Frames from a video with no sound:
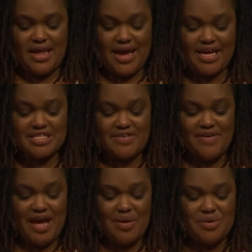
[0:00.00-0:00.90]
asked if
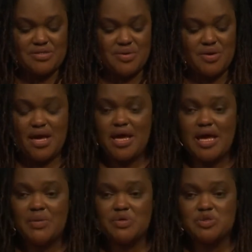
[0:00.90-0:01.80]
I was
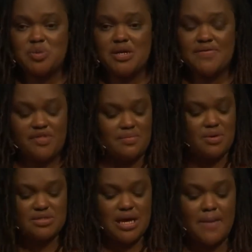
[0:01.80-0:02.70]
okay was one of the
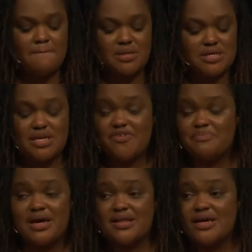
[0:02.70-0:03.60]
most humbling of
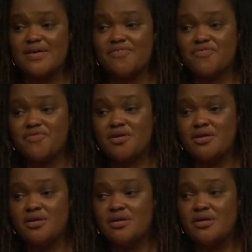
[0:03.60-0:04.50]
my life.
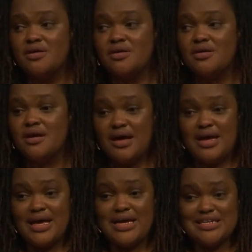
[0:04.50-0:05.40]
I
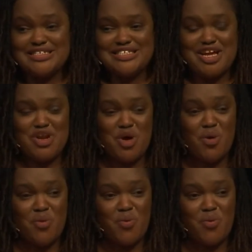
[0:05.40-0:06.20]
had to say no.